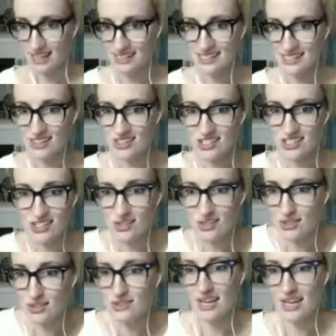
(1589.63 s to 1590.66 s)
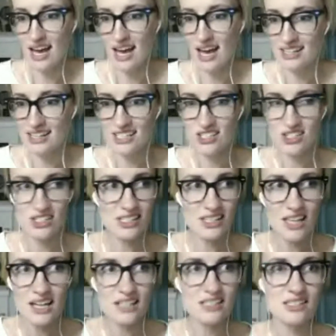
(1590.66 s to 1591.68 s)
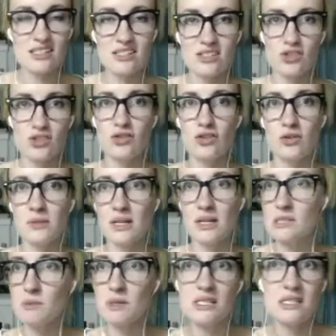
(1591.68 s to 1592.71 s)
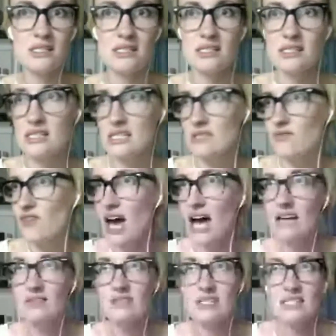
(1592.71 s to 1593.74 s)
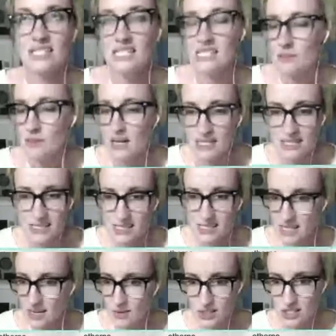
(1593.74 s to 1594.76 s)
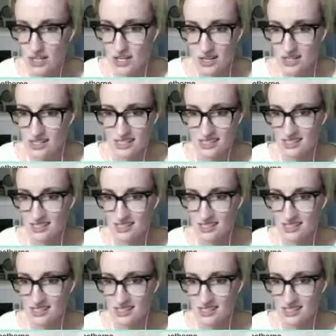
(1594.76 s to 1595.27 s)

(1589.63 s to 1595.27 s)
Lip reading: just don't do that. Like, just let us assume that it's been 5 to 6 months since they returned.